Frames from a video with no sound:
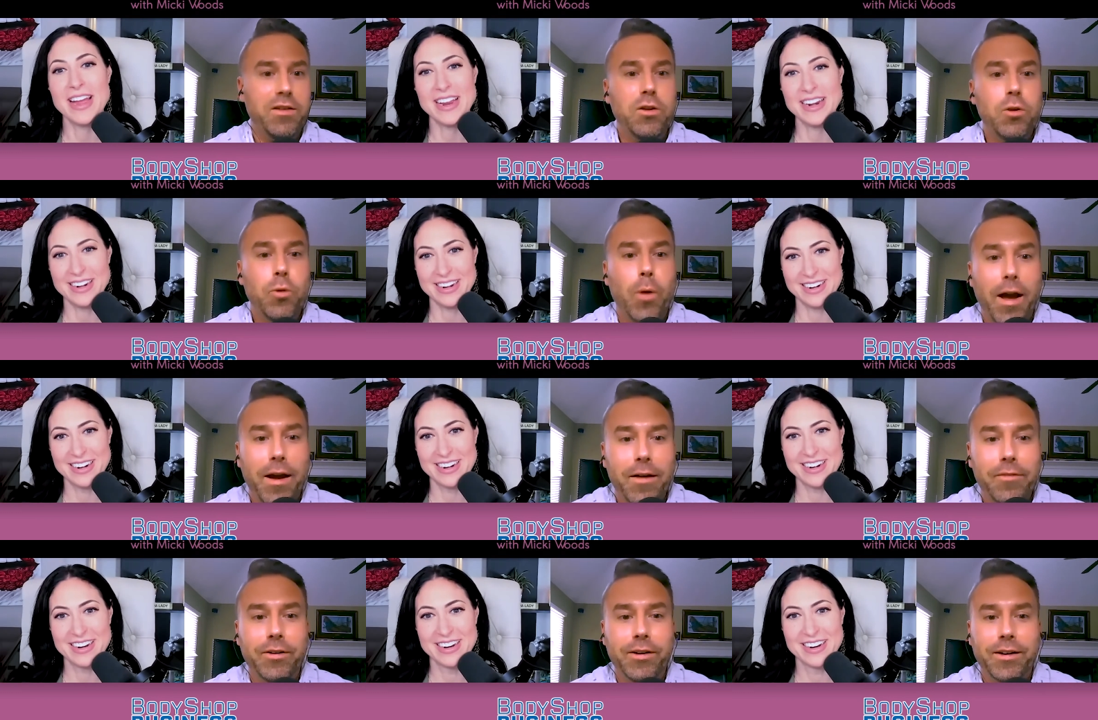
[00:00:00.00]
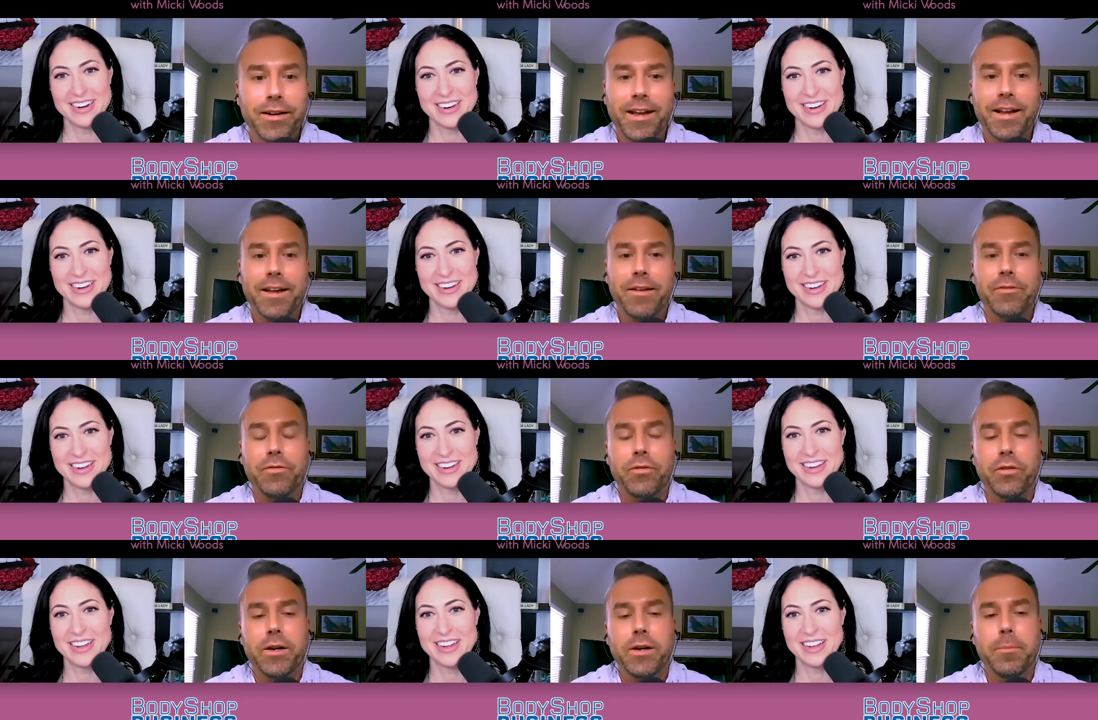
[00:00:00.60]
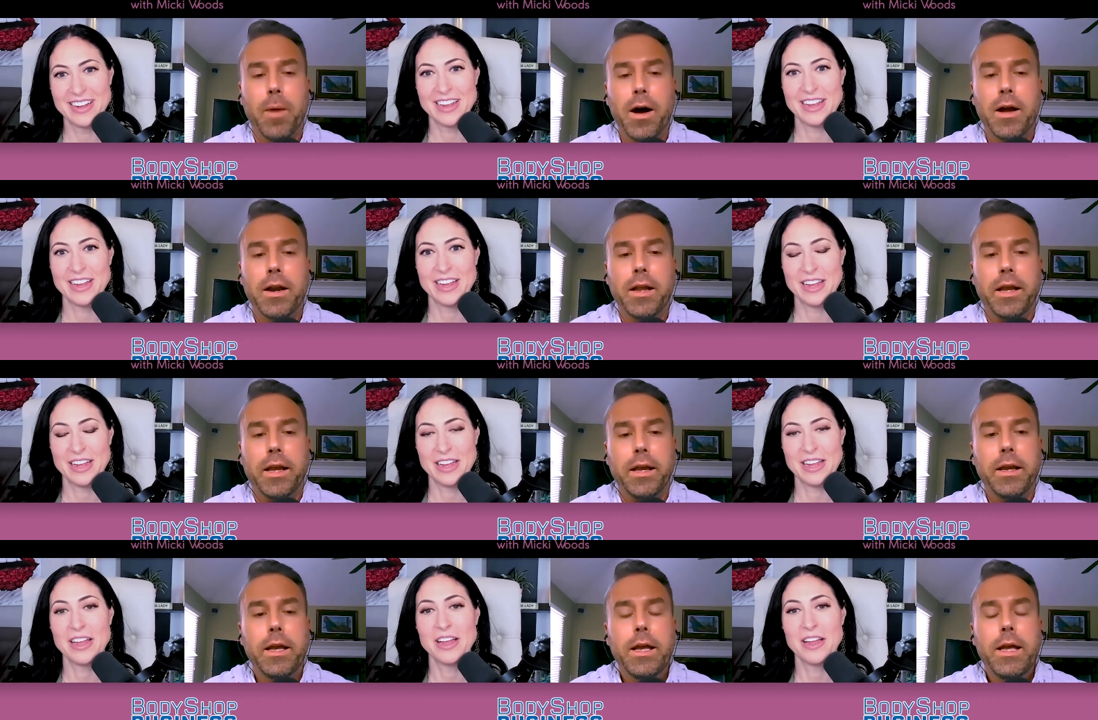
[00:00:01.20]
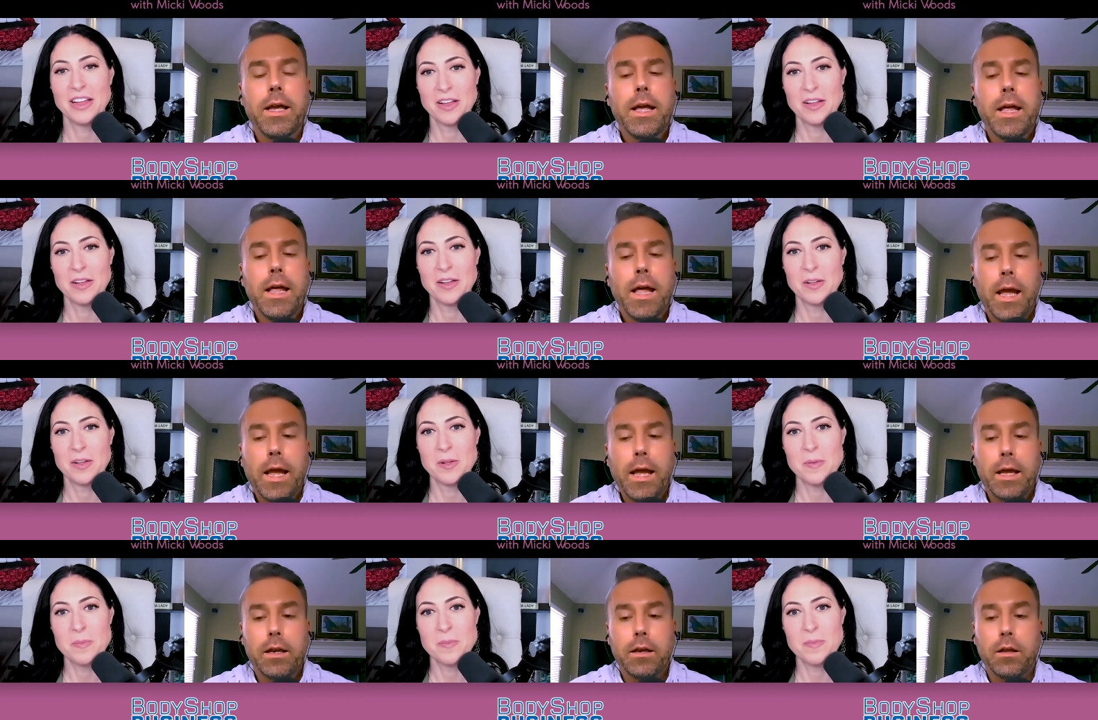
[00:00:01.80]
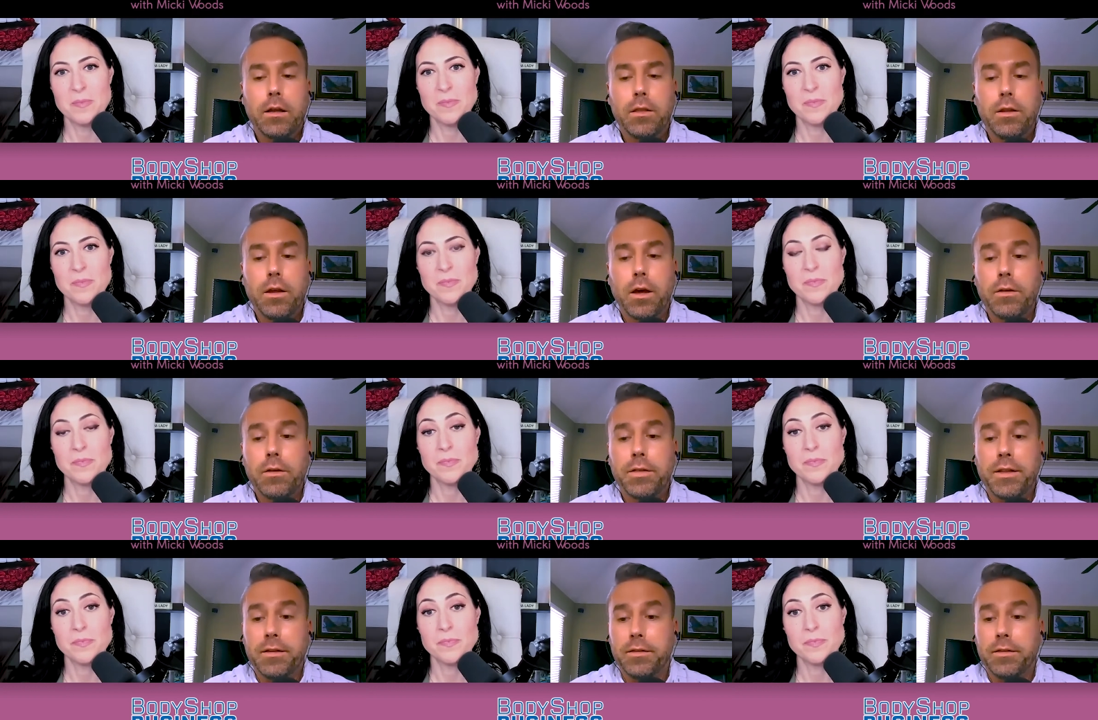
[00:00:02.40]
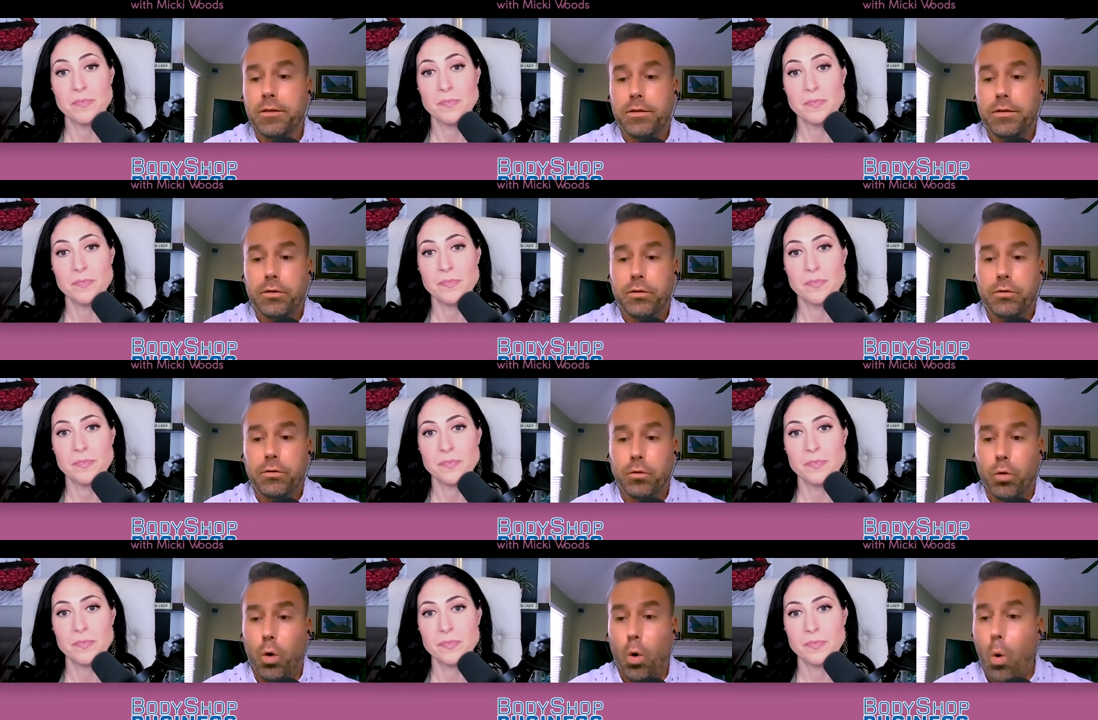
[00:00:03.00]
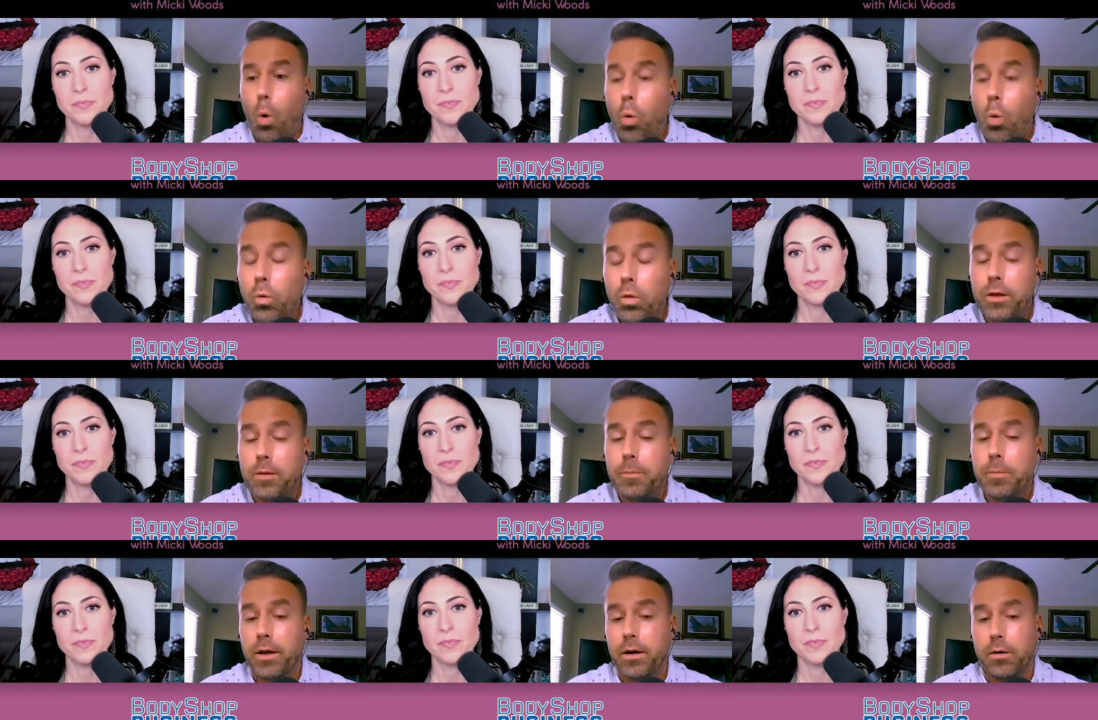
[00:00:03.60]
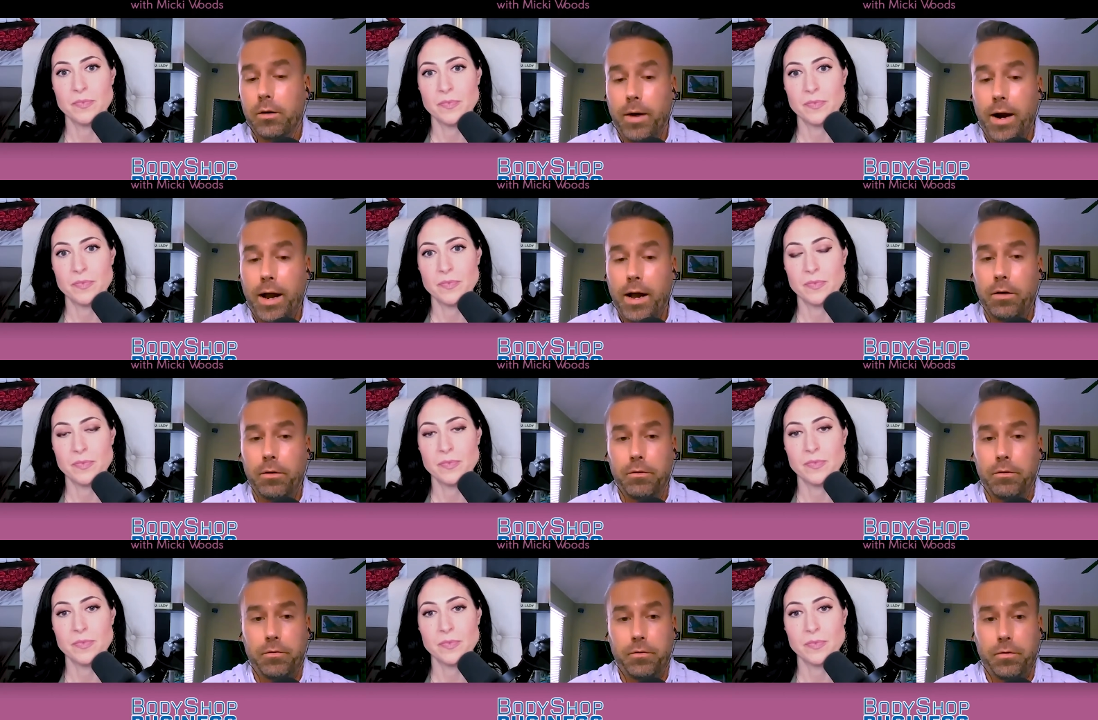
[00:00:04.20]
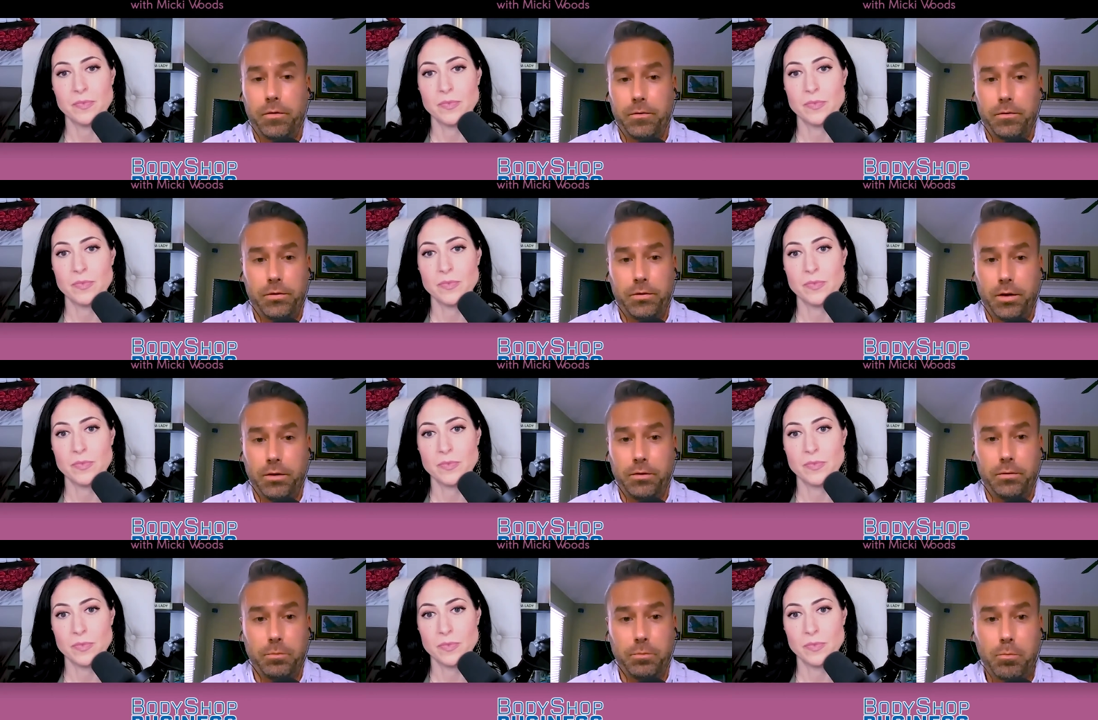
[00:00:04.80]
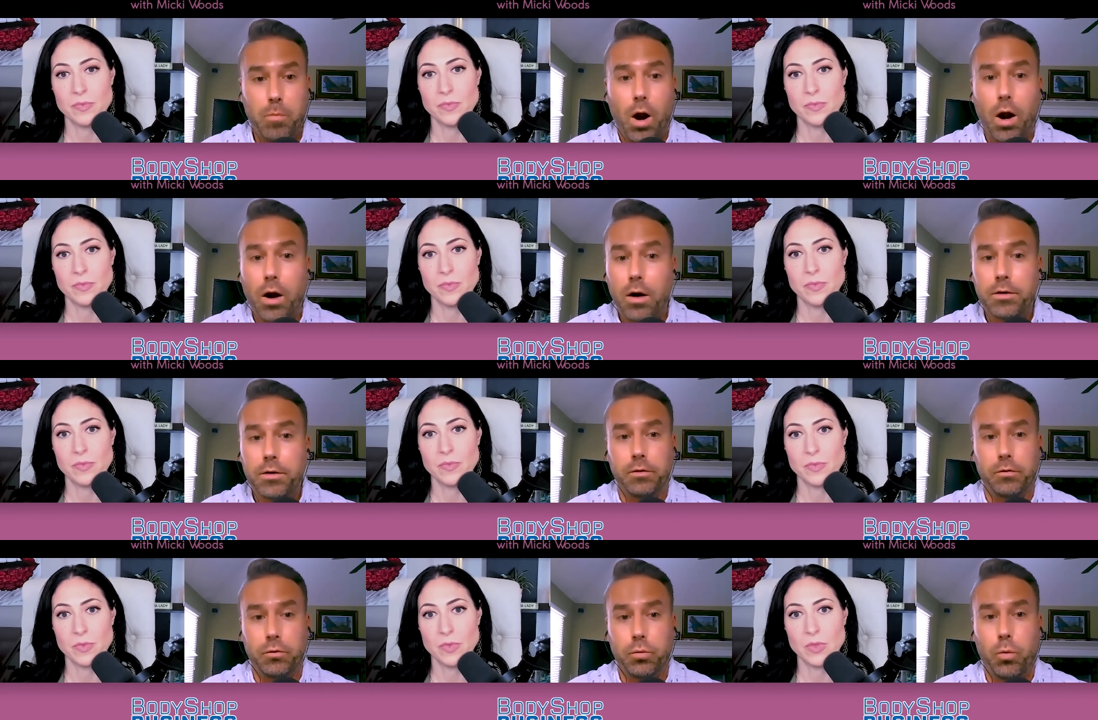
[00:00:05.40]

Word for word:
Speaker 1: do you ever get free money? And the other thing, this has only been around since March of